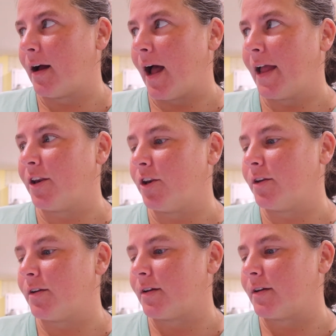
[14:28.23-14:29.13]
I
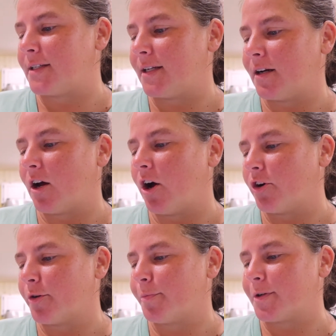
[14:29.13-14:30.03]
didn't
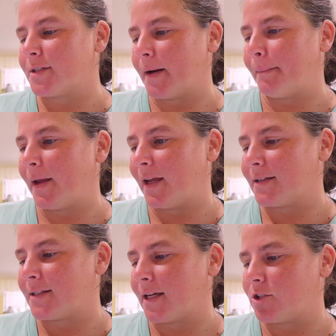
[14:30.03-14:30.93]
100% pay
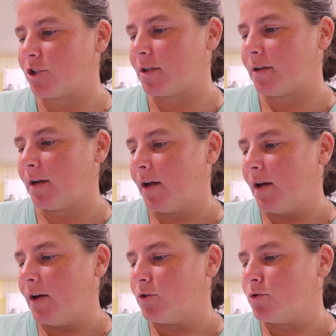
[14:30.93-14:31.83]
attention
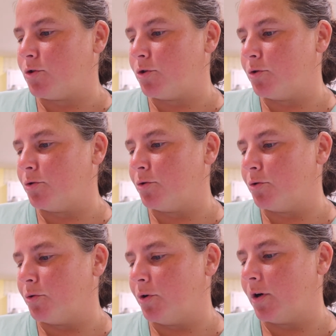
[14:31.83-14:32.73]

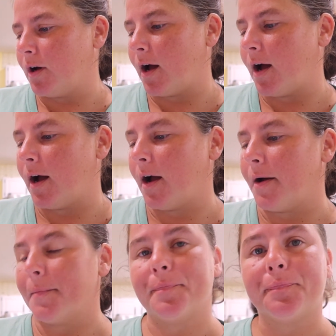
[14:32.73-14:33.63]
to
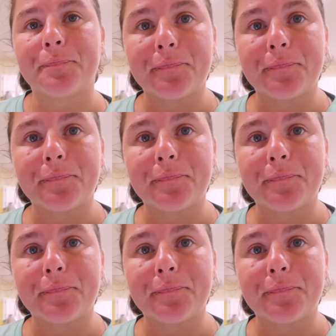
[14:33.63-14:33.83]
um,